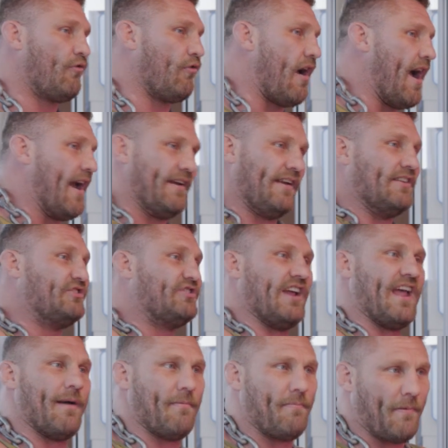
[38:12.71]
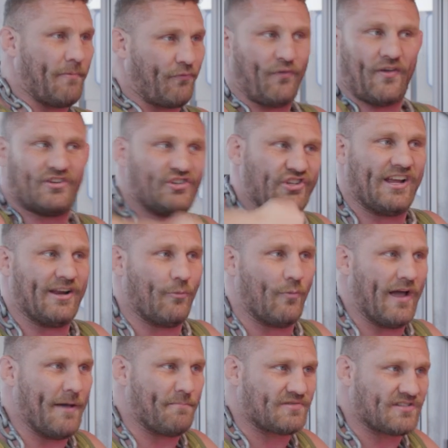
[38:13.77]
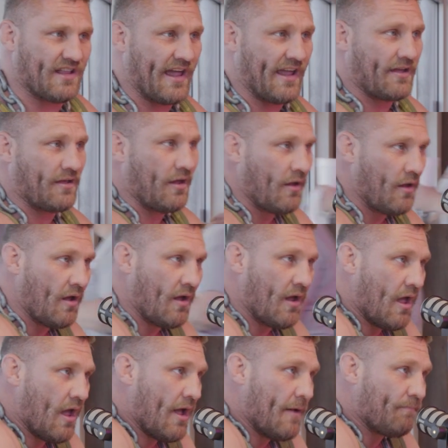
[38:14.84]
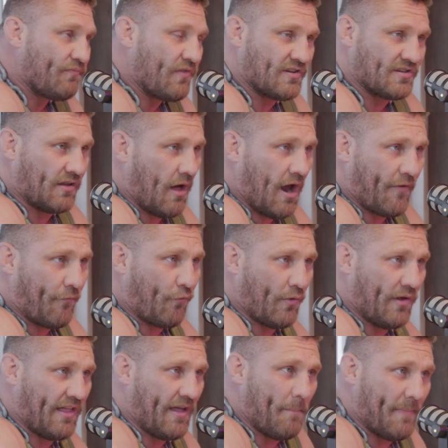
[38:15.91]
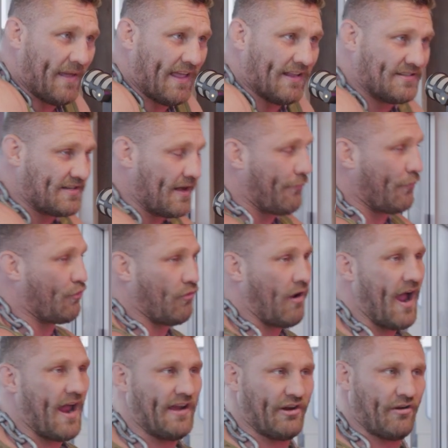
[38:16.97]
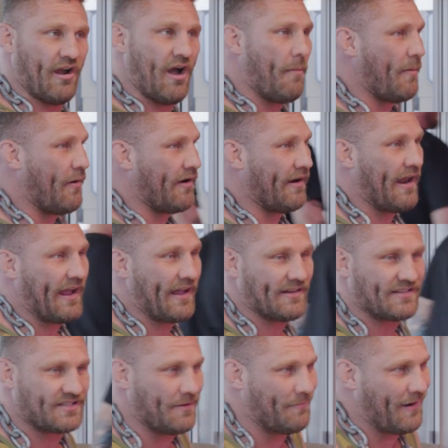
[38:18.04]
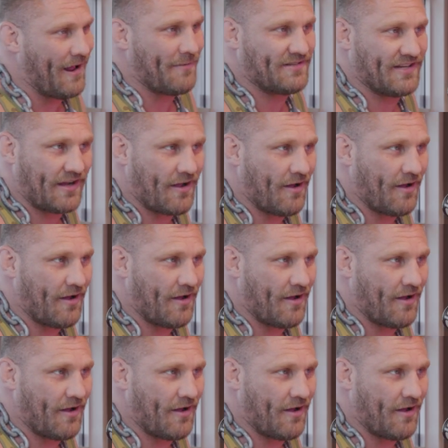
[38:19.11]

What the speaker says: grinding, chin whips. Like, there's a lot of really mean stuff, grinding your elbow, and sometimes it